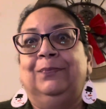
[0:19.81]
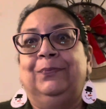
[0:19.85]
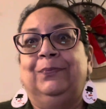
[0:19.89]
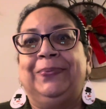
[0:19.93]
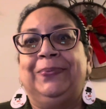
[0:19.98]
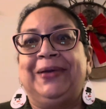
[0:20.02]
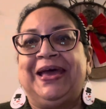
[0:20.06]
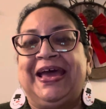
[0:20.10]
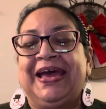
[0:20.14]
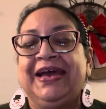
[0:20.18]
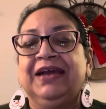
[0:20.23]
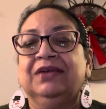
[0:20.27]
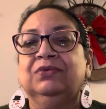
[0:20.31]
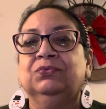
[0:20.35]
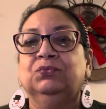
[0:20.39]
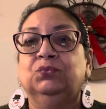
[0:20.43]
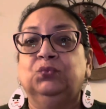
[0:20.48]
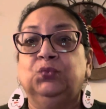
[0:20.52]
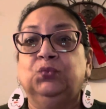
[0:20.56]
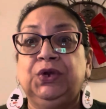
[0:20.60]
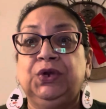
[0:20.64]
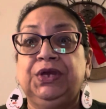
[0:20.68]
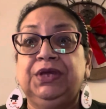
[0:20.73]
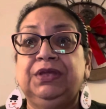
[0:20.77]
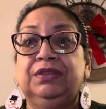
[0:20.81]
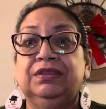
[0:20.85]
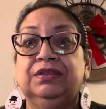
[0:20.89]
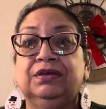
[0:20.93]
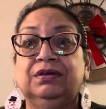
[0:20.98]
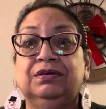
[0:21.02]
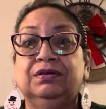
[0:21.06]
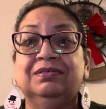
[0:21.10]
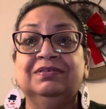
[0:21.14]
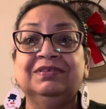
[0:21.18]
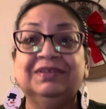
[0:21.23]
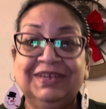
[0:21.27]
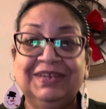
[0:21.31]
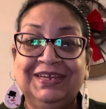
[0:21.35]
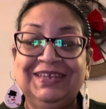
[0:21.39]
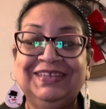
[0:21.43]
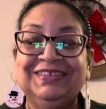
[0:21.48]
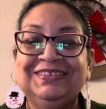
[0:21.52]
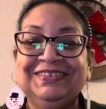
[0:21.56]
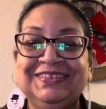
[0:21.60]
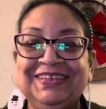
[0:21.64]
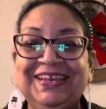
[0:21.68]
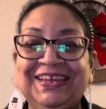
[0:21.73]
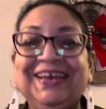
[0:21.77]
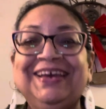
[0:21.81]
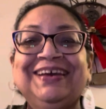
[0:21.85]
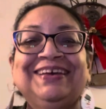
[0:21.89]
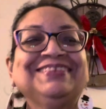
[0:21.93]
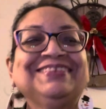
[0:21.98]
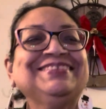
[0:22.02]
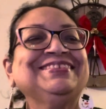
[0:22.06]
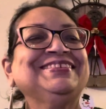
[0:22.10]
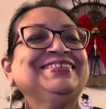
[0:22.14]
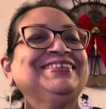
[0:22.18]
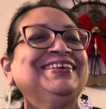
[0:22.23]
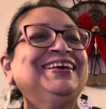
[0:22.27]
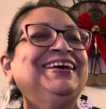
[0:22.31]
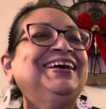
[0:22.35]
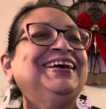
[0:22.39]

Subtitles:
packed with goodies. Yes,